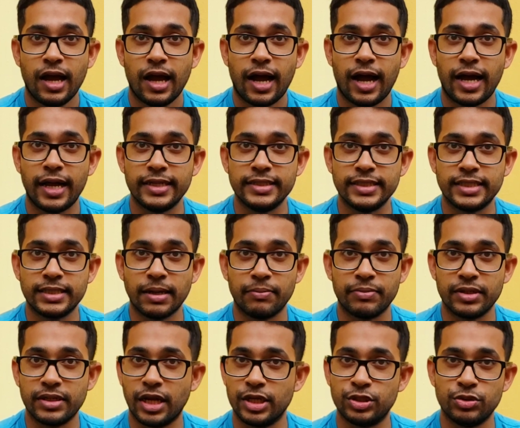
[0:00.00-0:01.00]
and
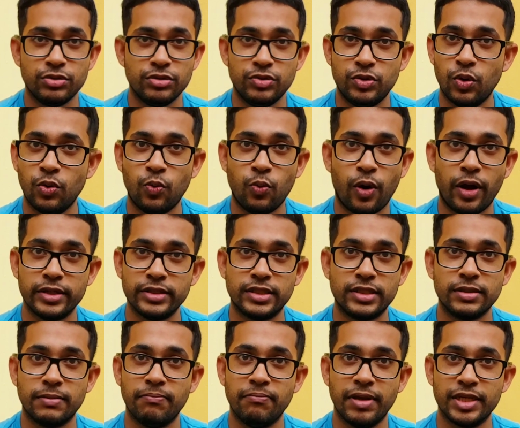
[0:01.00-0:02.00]
something that you don't want
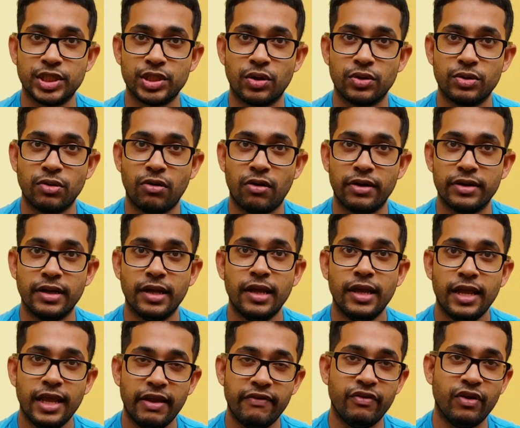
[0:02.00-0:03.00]
to miss out on
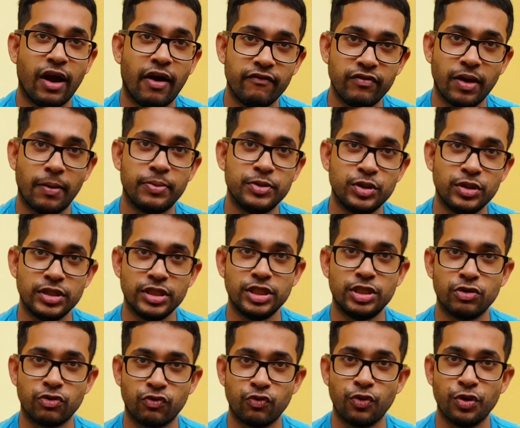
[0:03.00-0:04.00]
if you have the opportunity
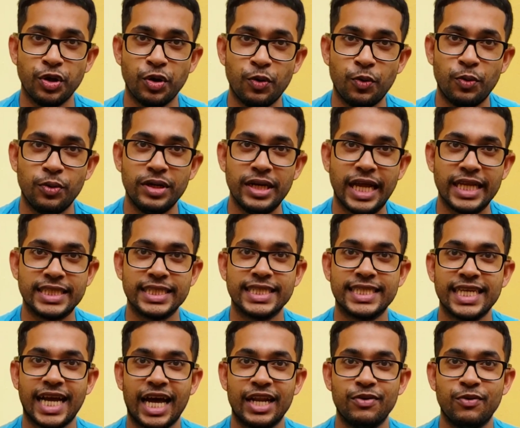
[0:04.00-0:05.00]
to grow your own lettuce at